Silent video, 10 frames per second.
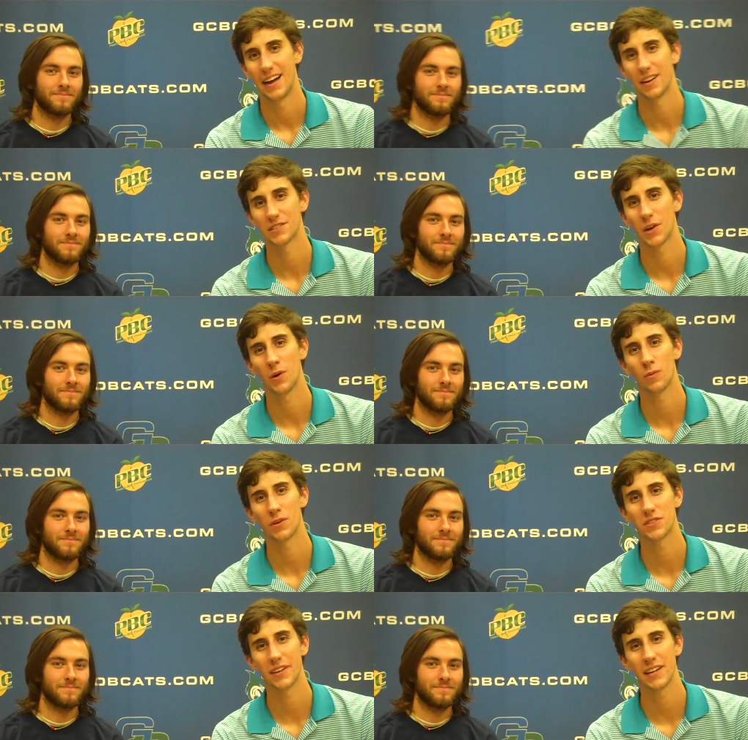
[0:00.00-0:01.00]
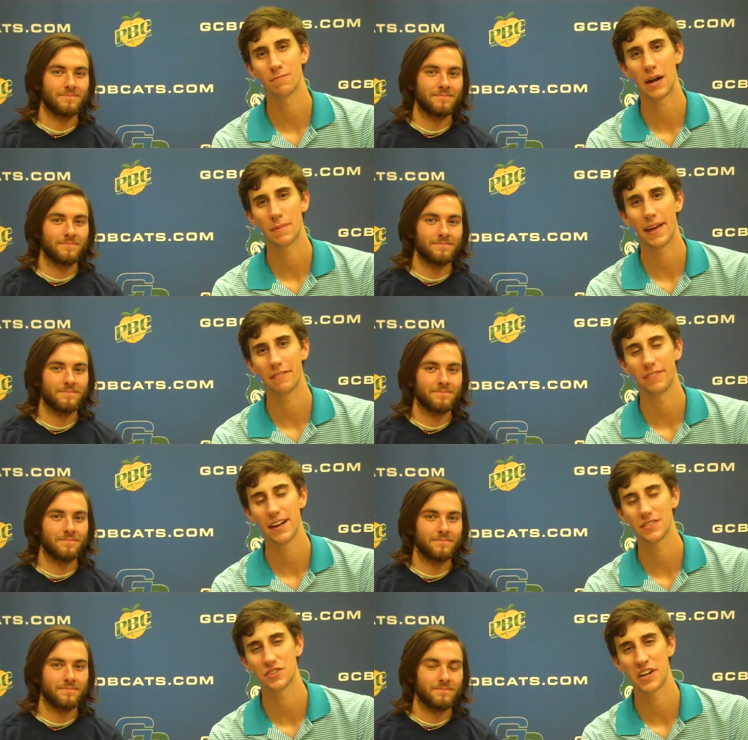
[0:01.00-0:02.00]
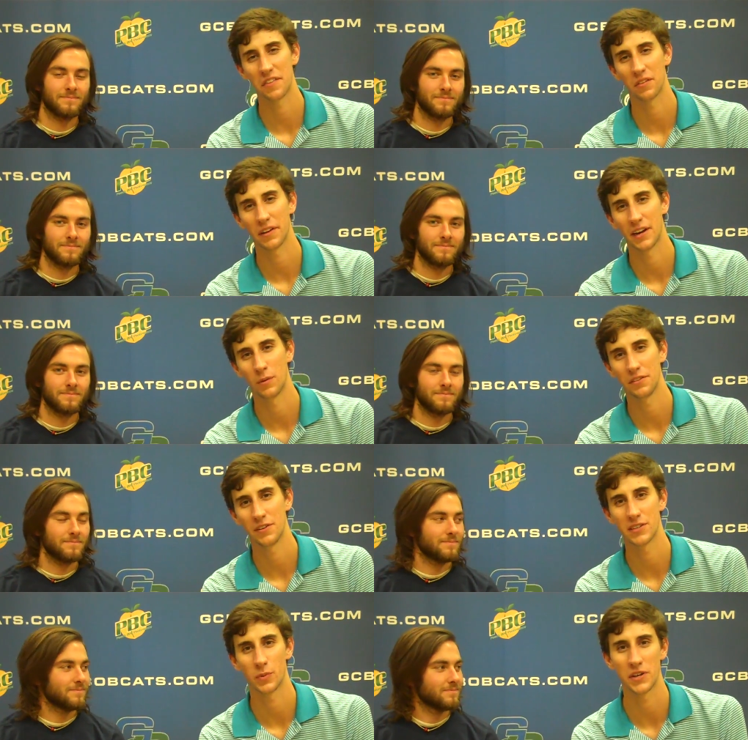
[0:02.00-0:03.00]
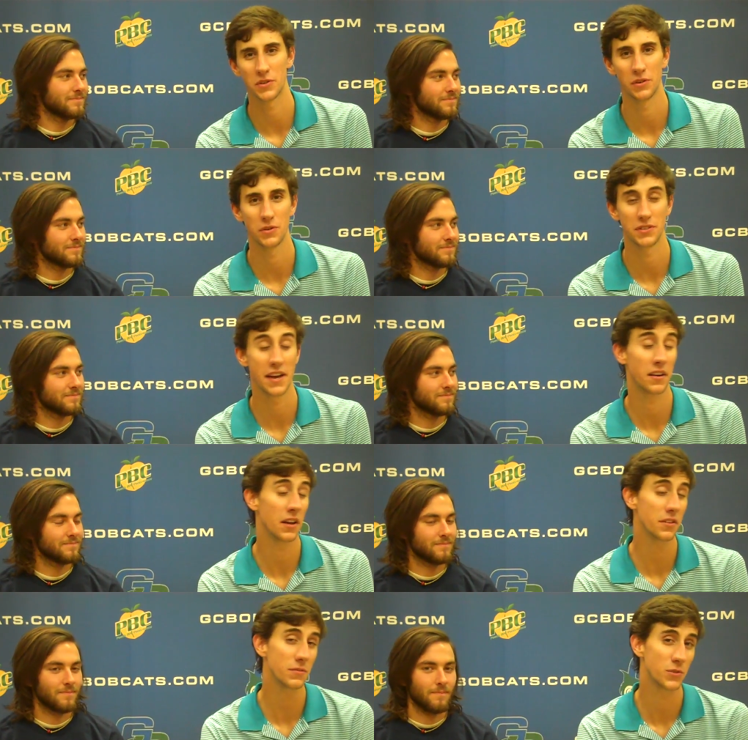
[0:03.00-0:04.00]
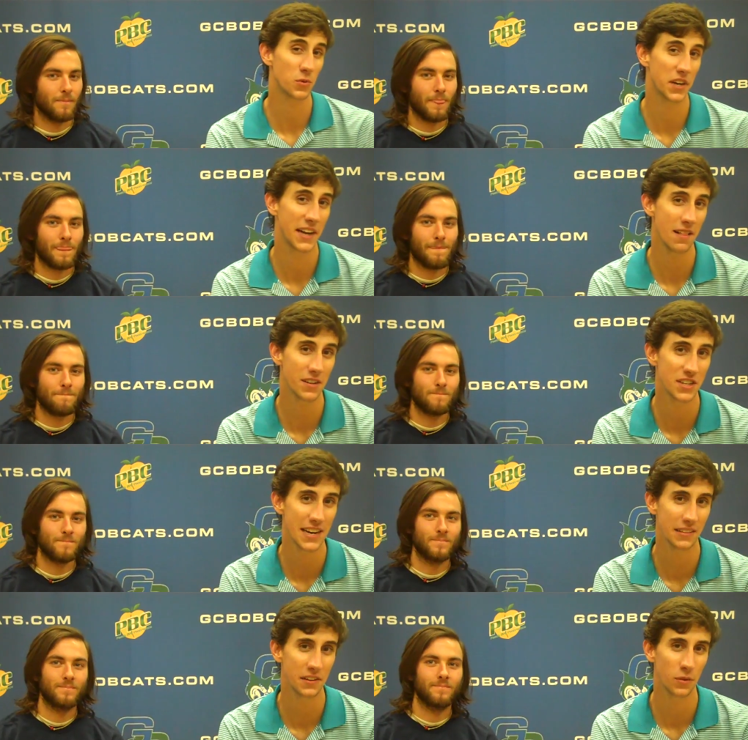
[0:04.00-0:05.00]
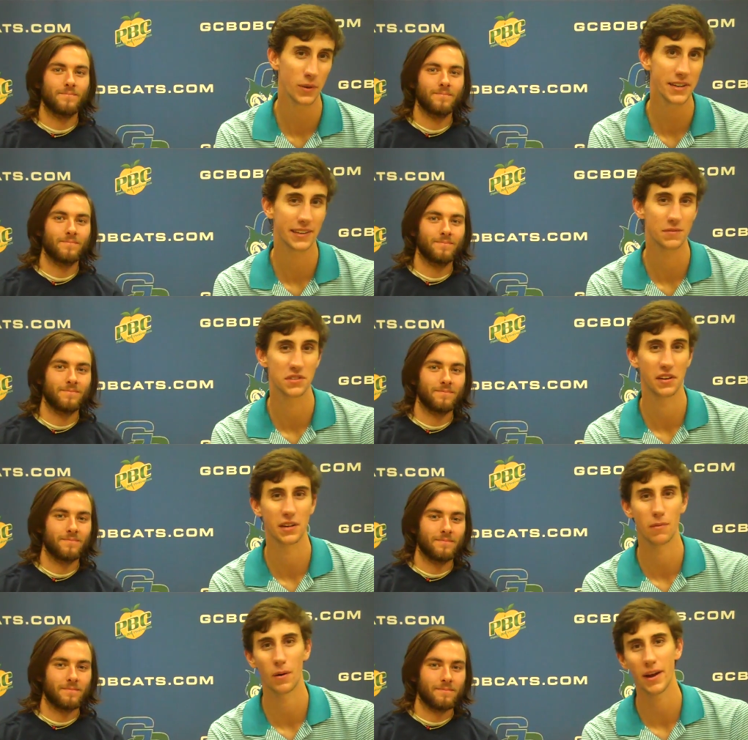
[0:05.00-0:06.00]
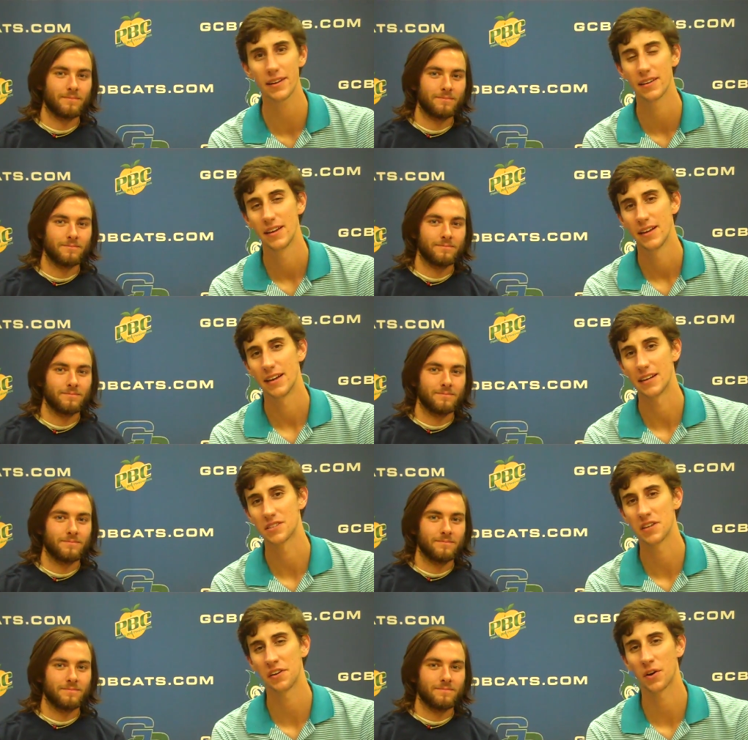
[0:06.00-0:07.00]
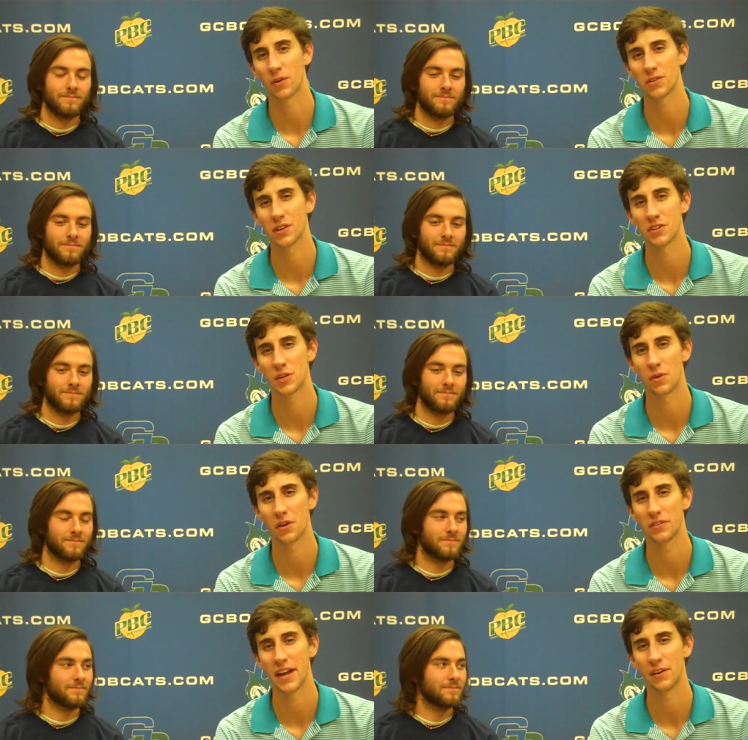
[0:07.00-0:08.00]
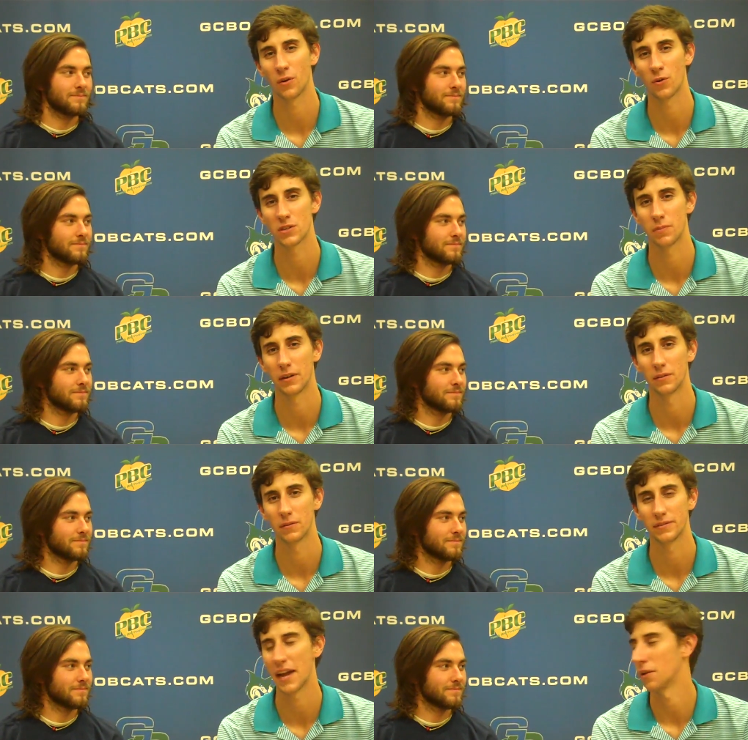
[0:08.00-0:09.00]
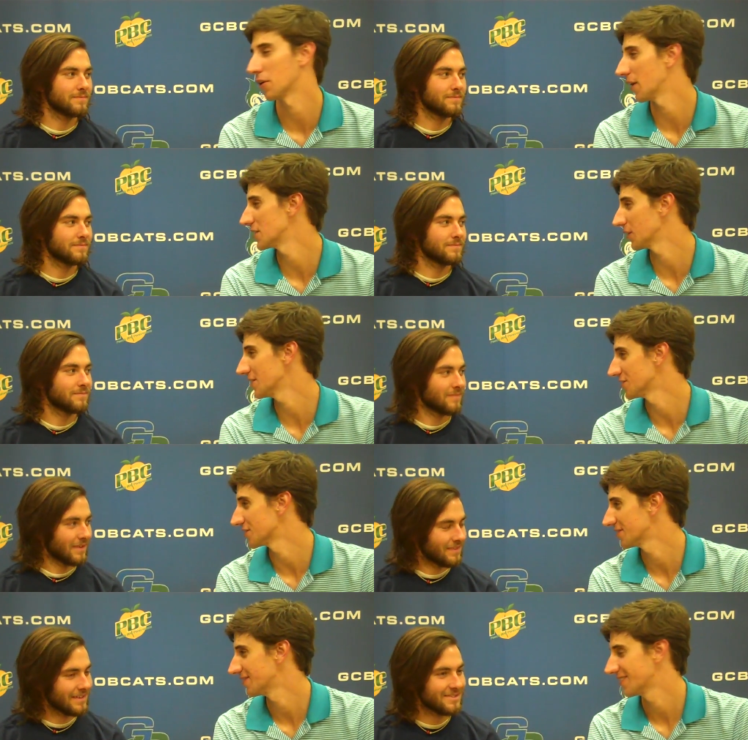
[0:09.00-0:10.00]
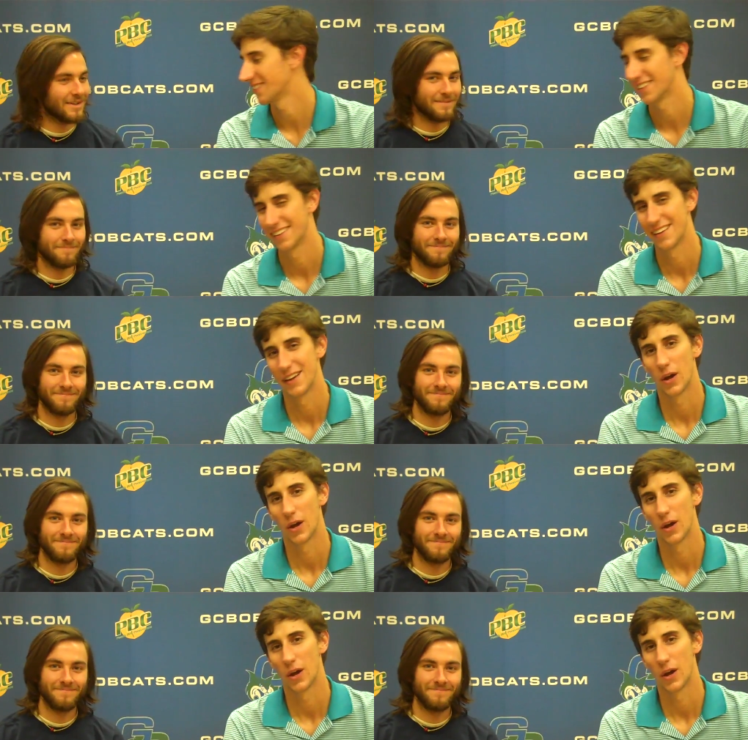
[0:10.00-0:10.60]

Speaker 1: How's it going once again? Bobcat Fans Channel here with you as we introduce yet another Georgia College Athlete of the Week. And sitting to my right is senior cross-country runner Daniel Horseman. Daniel, congratulations. Thanks a lot.